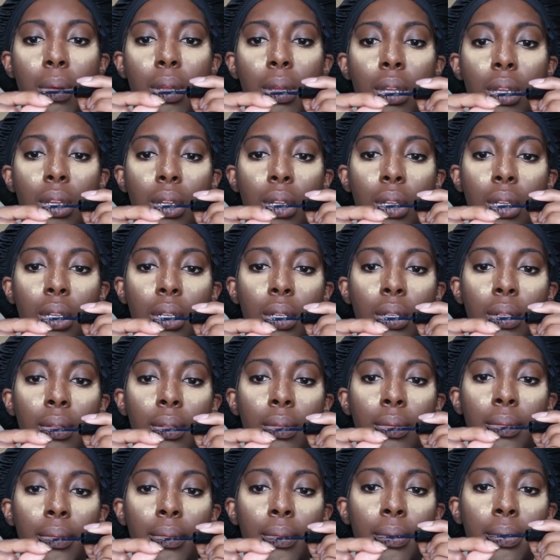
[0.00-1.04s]
Sometimes I
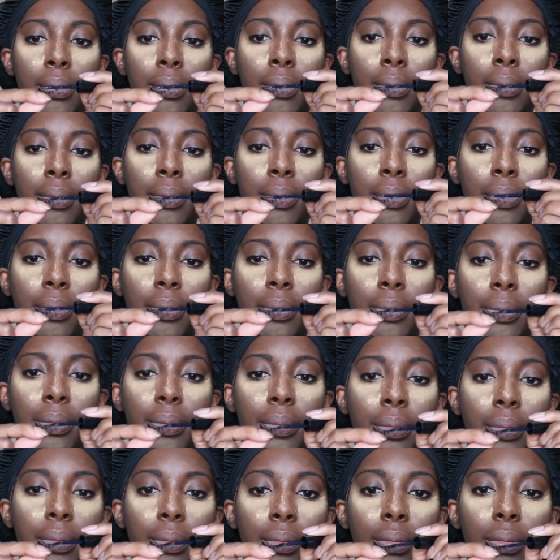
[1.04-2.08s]
wear it without
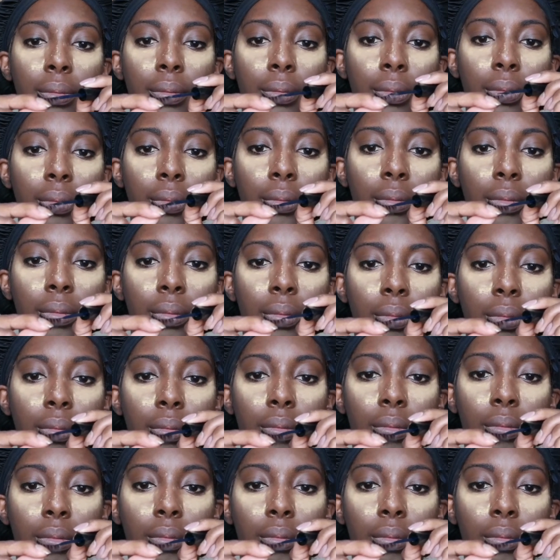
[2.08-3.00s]
eyeliner because it kind of